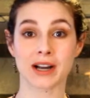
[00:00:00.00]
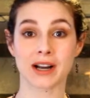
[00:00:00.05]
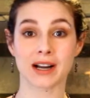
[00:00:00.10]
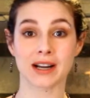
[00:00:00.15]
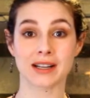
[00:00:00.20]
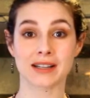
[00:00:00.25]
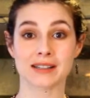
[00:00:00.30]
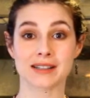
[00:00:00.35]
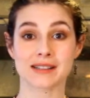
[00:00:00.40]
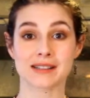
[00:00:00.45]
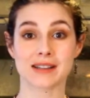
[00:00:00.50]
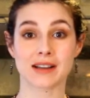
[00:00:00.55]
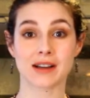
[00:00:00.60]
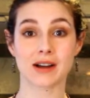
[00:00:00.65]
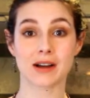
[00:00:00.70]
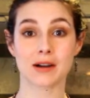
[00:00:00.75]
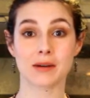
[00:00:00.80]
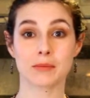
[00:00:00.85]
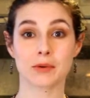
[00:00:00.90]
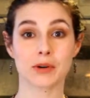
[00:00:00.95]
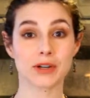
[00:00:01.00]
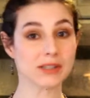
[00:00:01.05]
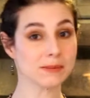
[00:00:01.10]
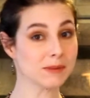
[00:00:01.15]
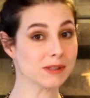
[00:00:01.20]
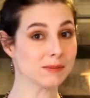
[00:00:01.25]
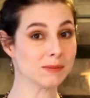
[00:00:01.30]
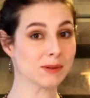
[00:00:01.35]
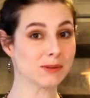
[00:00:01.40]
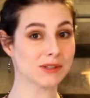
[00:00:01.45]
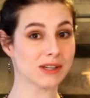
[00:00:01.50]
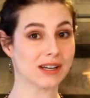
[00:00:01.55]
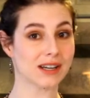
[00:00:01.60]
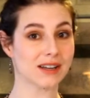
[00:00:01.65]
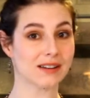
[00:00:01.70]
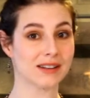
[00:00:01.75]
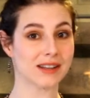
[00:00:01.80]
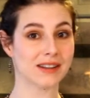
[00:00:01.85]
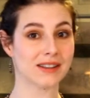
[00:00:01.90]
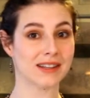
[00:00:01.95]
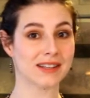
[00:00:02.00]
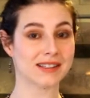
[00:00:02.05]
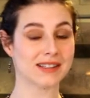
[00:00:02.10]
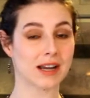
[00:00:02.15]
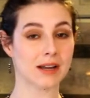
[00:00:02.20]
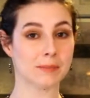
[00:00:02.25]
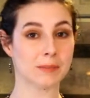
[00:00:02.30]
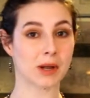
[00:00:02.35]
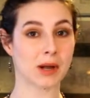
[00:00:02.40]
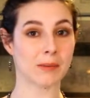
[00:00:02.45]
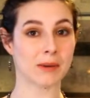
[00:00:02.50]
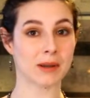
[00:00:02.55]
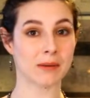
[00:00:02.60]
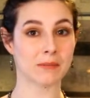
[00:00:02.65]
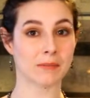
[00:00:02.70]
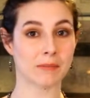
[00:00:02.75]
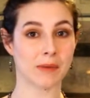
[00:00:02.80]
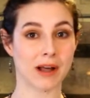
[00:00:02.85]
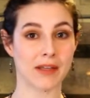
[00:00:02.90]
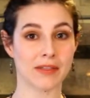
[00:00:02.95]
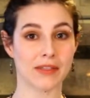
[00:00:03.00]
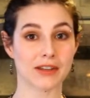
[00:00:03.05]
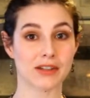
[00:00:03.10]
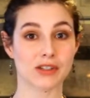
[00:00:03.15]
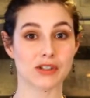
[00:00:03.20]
on some Christmas music in this upcoming month,